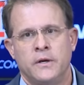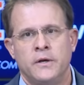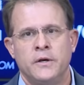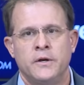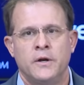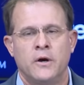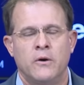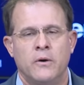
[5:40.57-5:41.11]

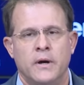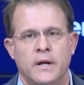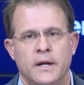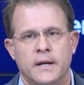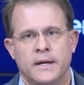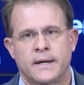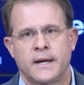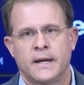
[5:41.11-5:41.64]
You know,
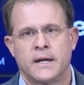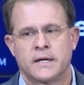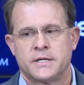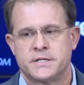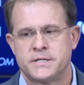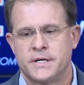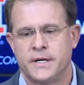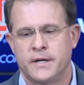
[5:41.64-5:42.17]
kind of like I
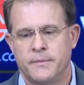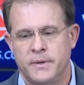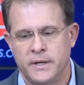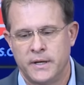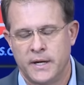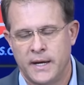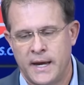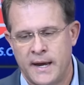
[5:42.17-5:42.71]
said, I
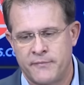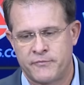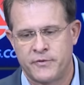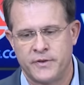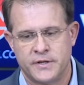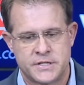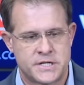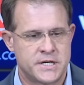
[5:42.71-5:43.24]
mean, after
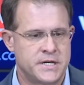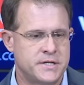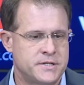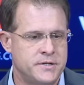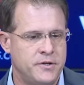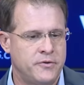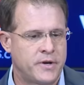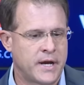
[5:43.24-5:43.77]
the
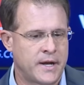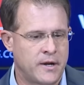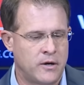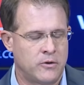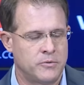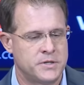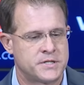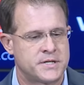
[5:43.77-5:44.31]
season, you kind of
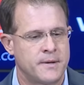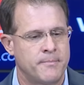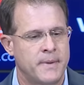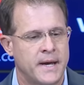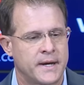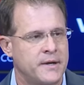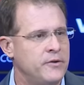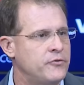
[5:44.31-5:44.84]
always sit
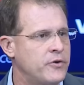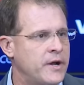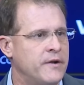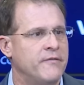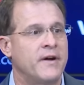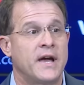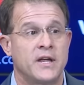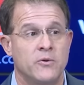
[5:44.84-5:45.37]
back and you try to
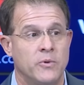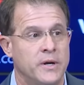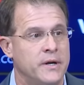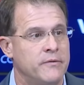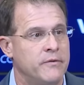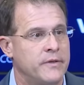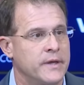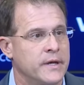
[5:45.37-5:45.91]
evaluate
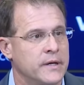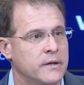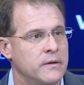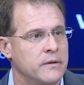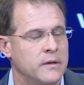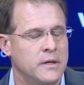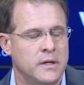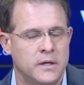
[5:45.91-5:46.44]
everything
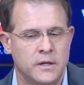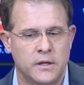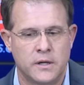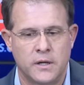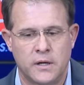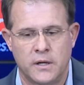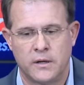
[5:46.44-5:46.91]
and